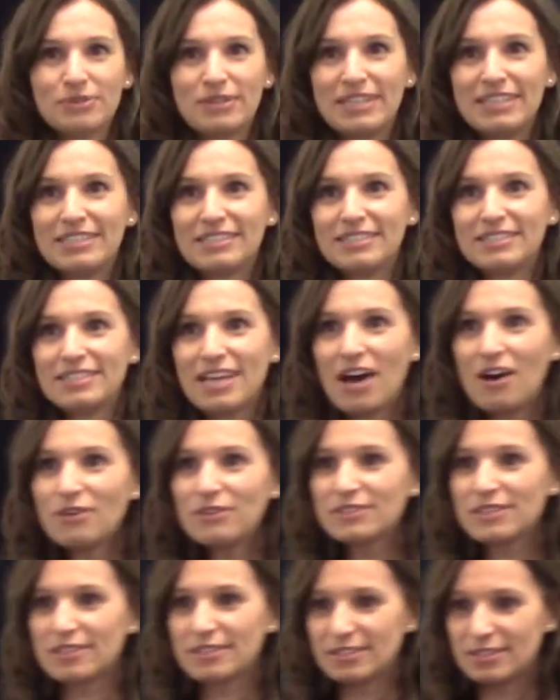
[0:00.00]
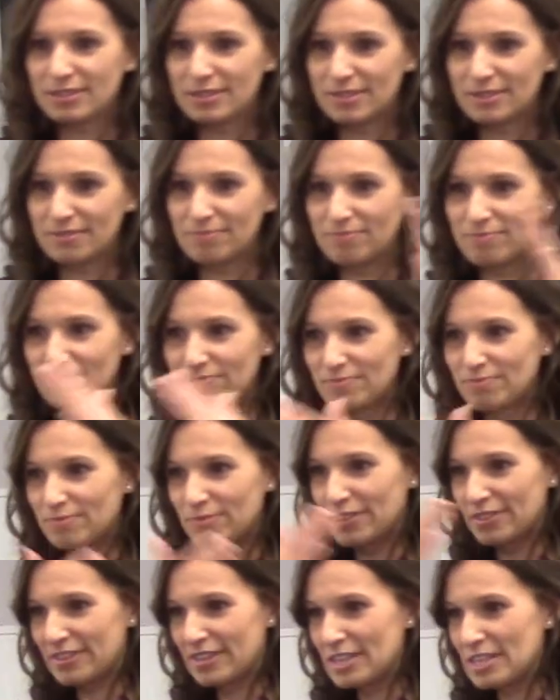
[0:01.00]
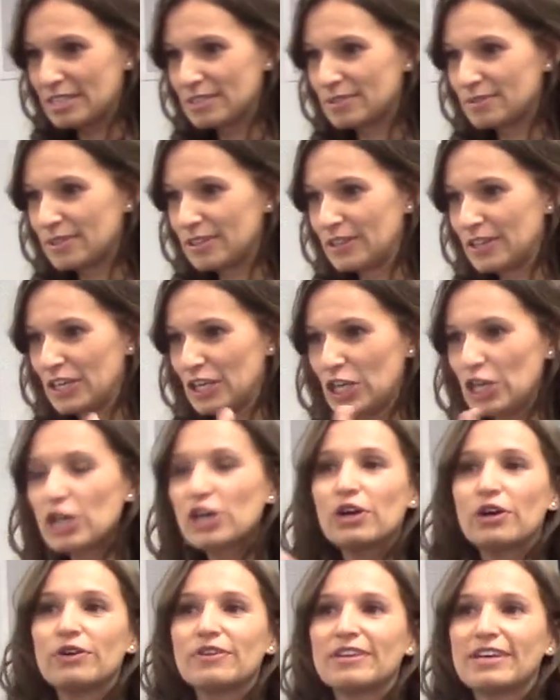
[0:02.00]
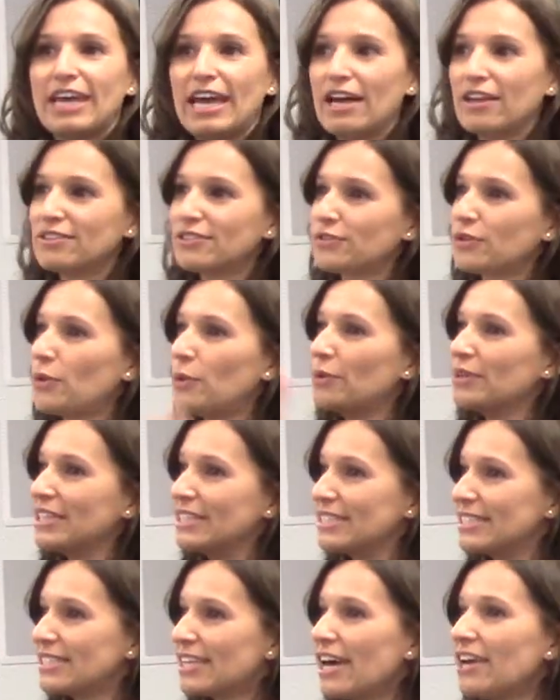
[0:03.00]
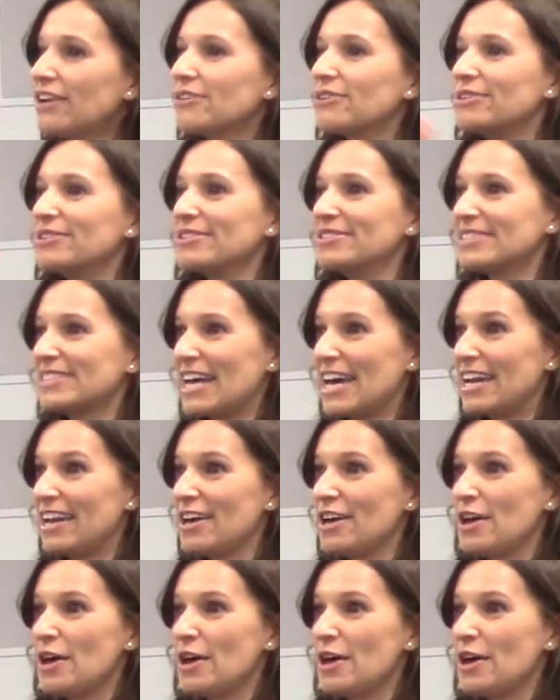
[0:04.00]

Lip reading: it tells us things in the year that counts going in cycles, that